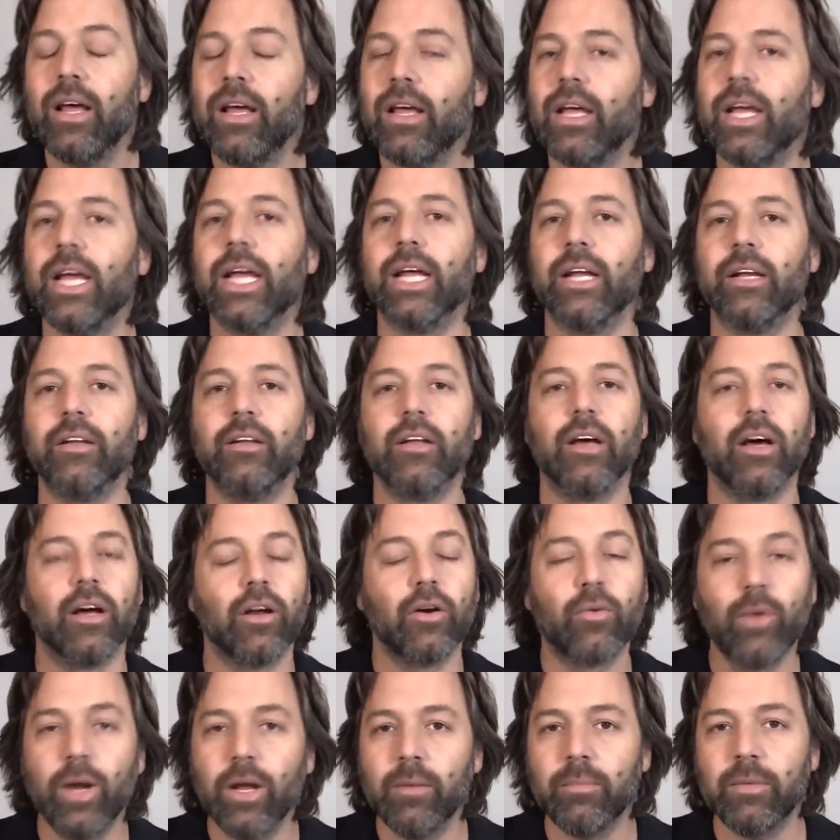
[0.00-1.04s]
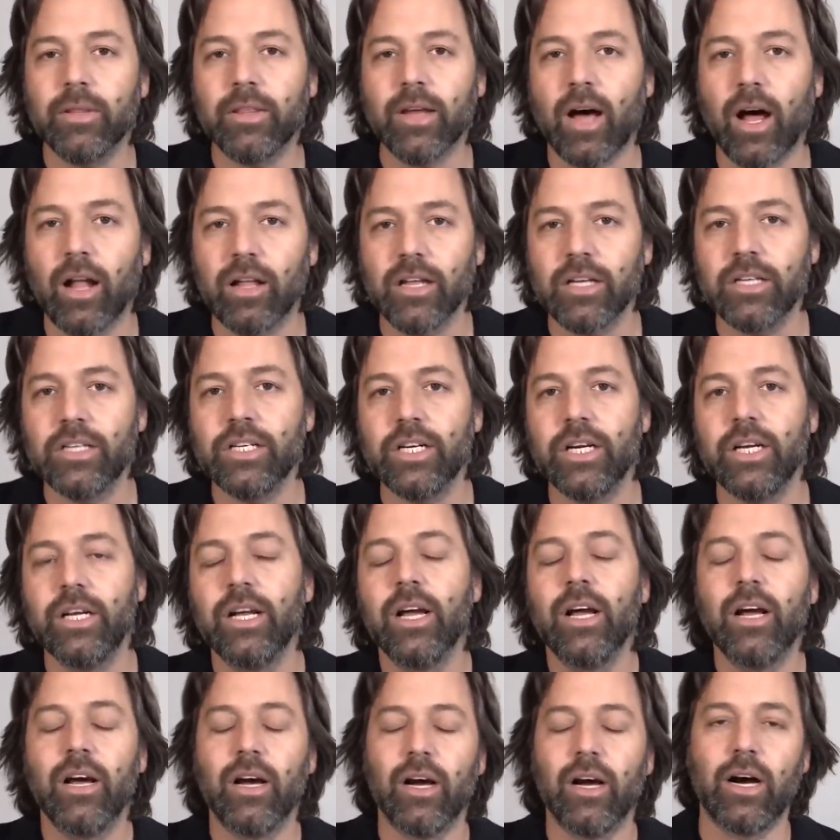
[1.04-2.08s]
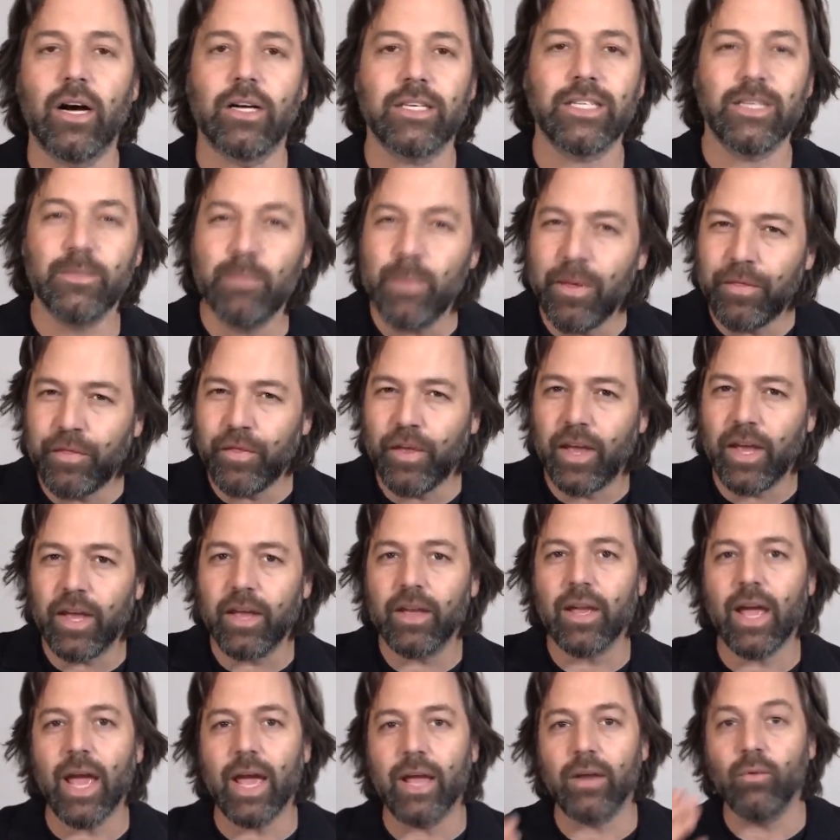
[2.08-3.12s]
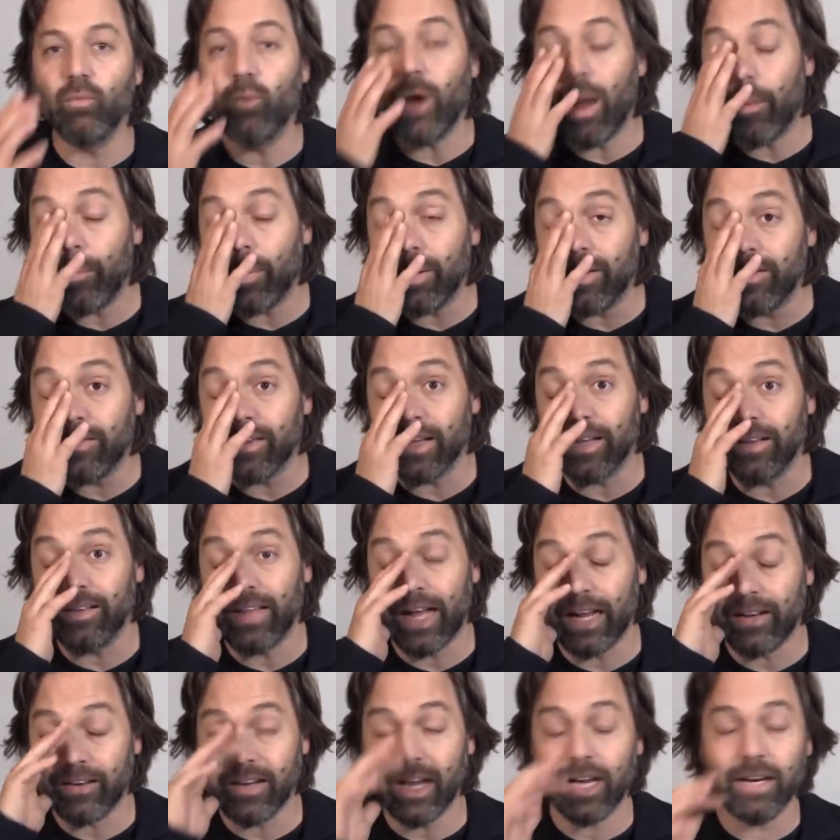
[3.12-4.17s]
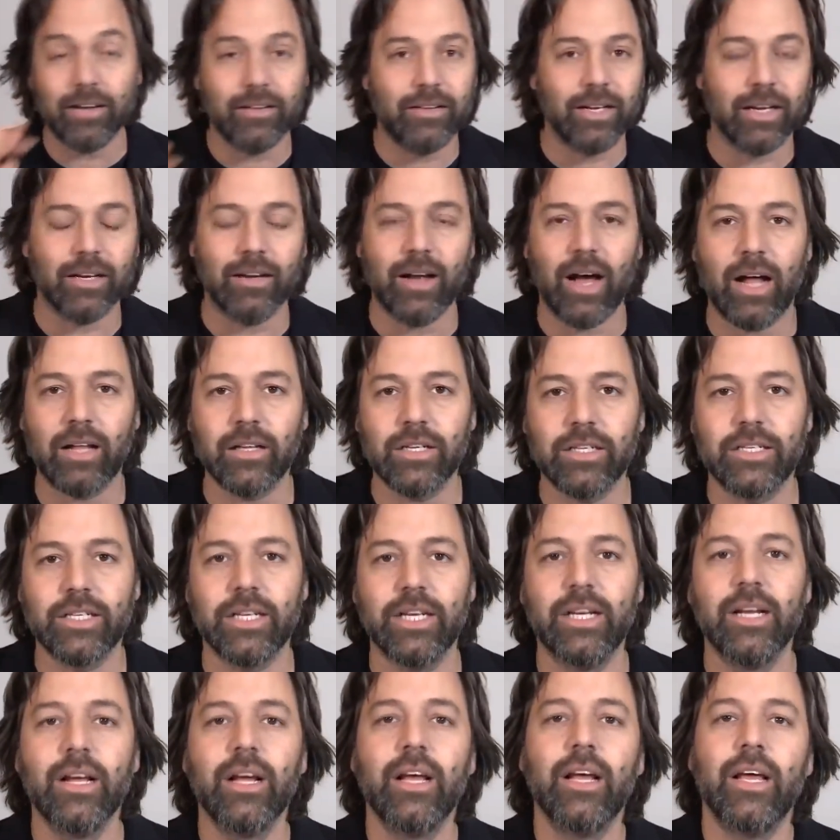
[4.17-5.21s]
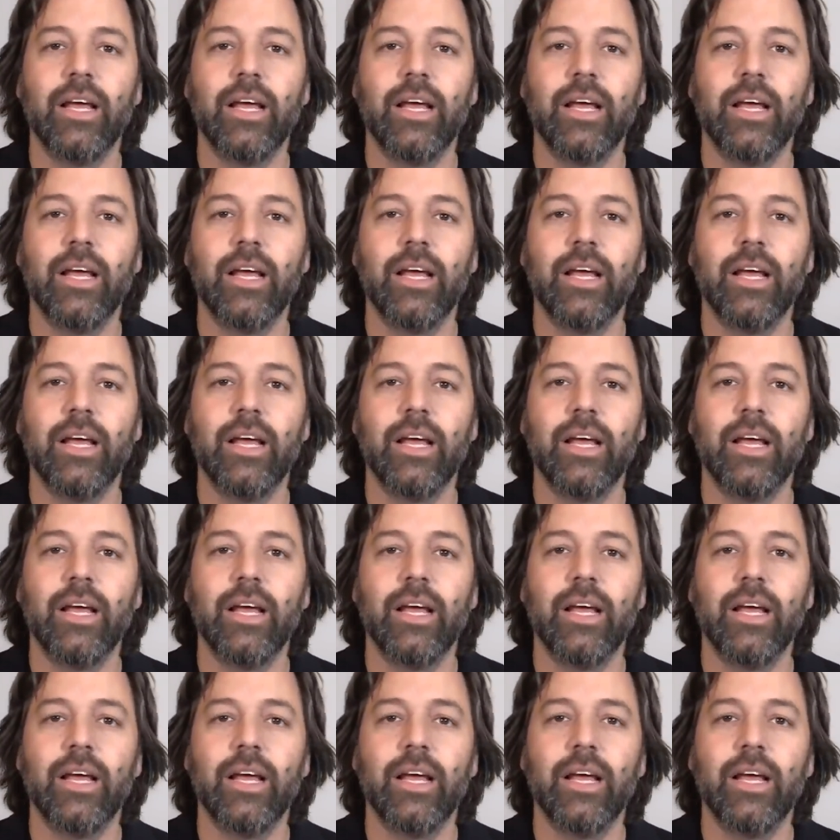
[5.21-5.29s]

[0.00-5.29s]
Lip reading: In Greek mythology, smithing and weapons and that kind of technology